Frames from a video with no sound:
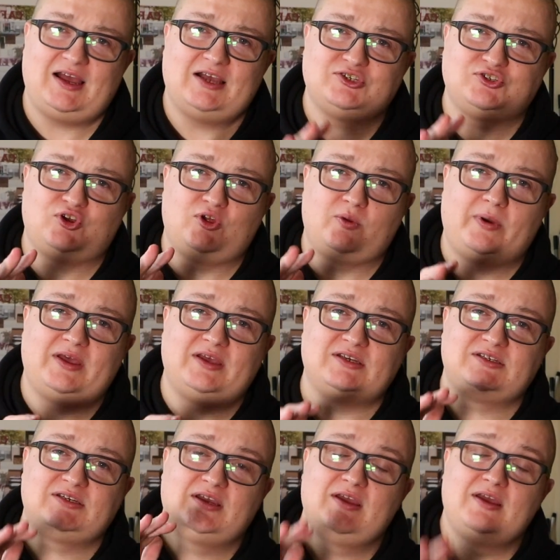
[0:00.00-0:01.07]
As
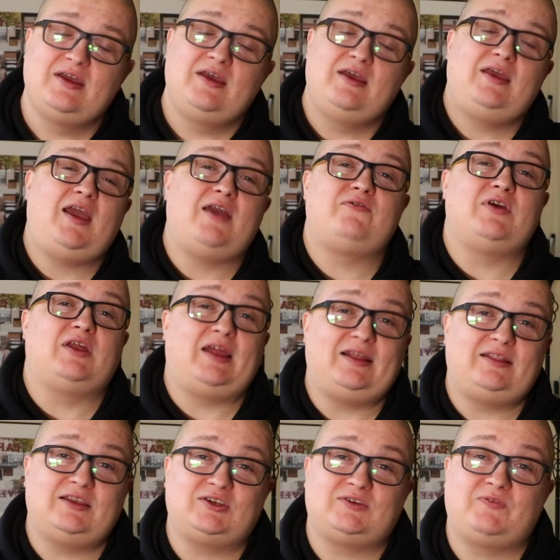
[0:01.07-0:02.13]
always, if you
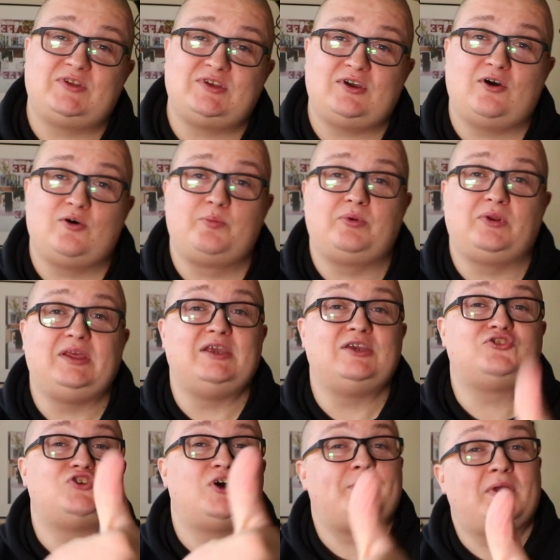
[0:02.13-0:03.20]
like this video,
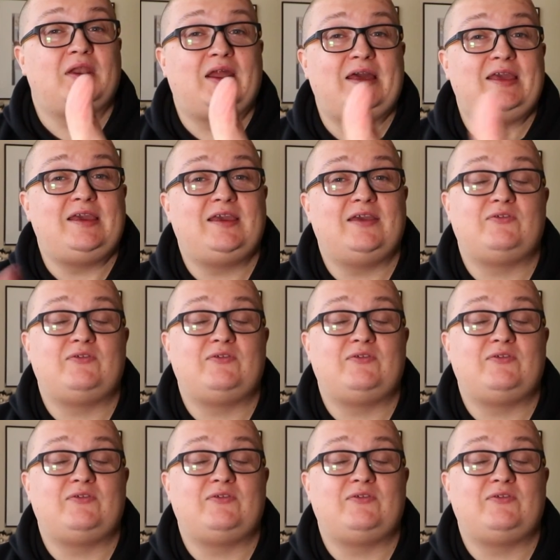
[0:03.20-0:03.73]
please drop a like.